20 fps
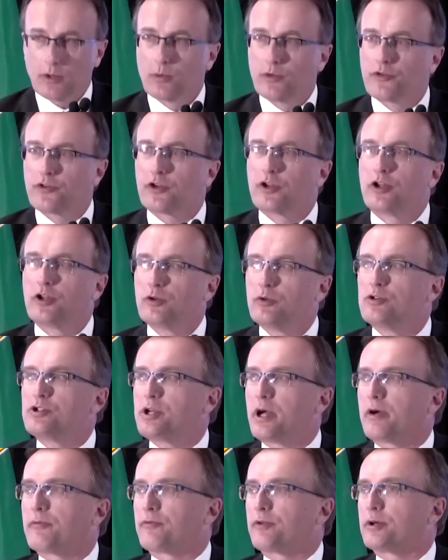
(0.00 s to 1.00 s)
It was a
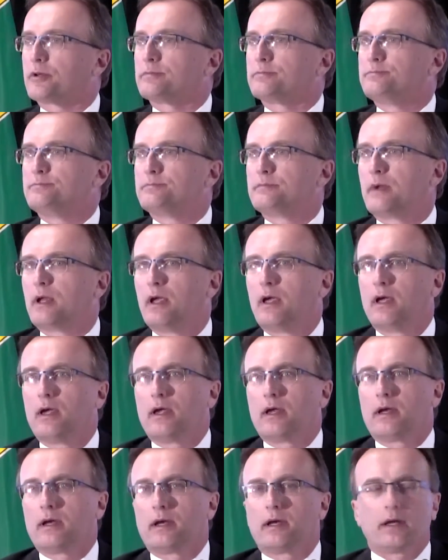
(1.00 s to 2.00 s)
huge effort.
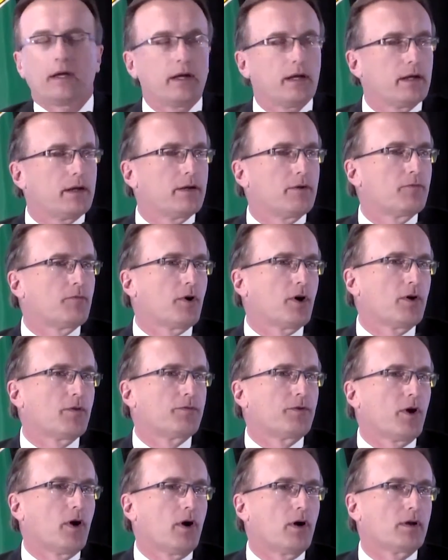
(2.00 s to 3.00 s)
It
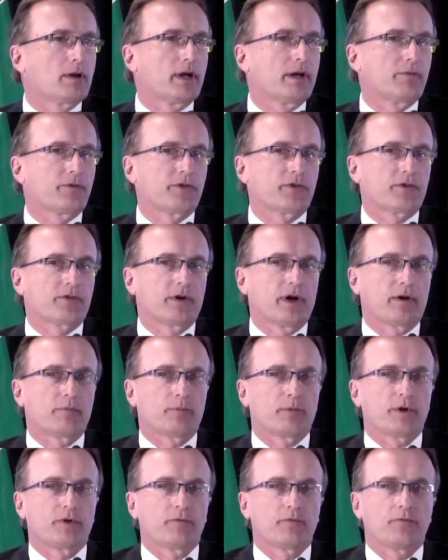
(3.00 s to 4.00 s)
involved all levels of
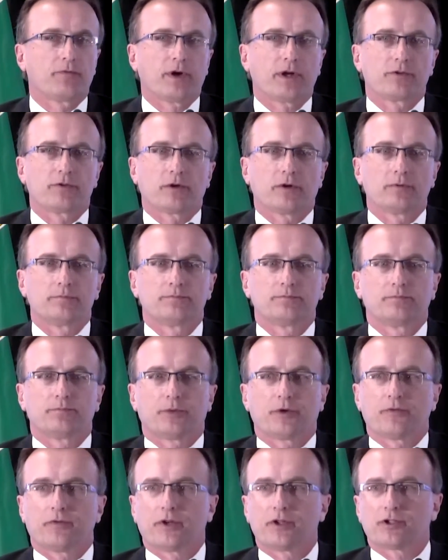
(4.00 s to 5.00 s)
government, federal,
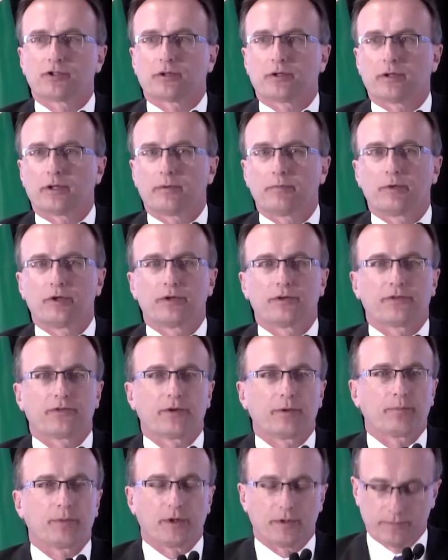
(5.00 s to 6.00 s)
provincial, and
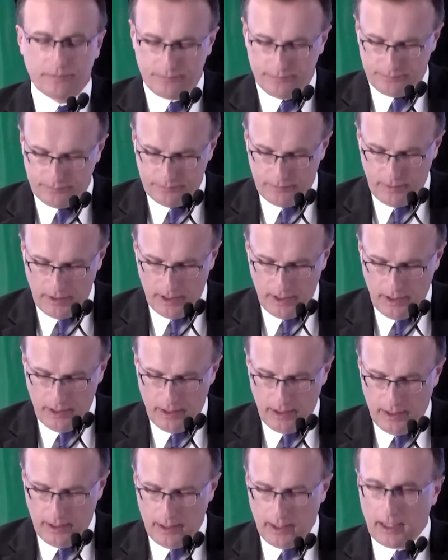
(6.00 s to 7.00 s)
municipal.
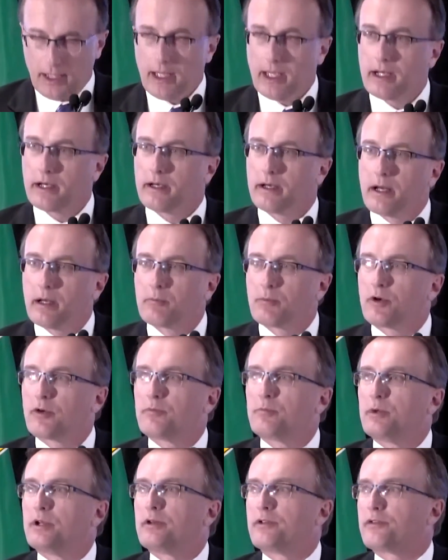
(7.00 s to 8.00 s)
And a number
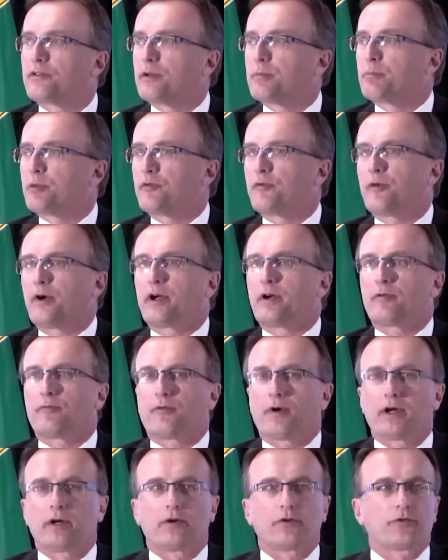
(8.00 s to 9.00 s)
of municipal
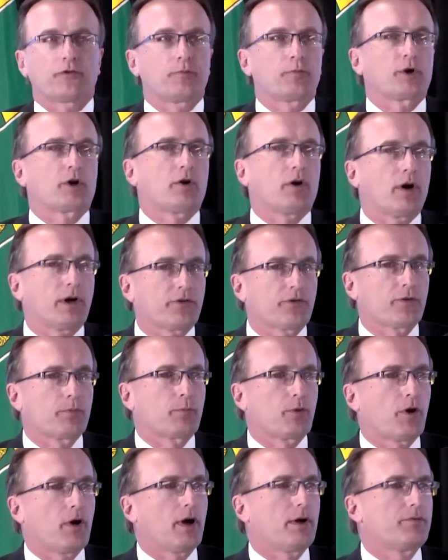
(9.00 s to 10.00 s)
firefighters from across the
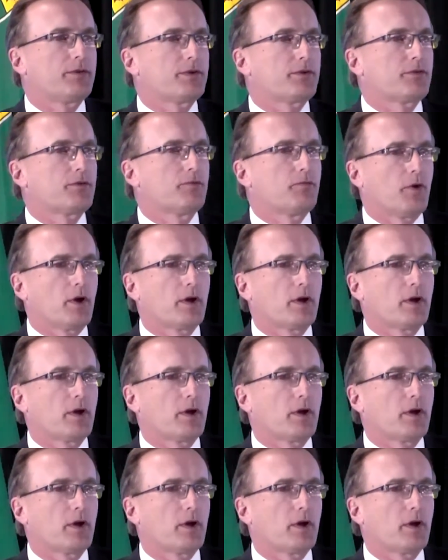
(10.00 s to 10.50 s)
province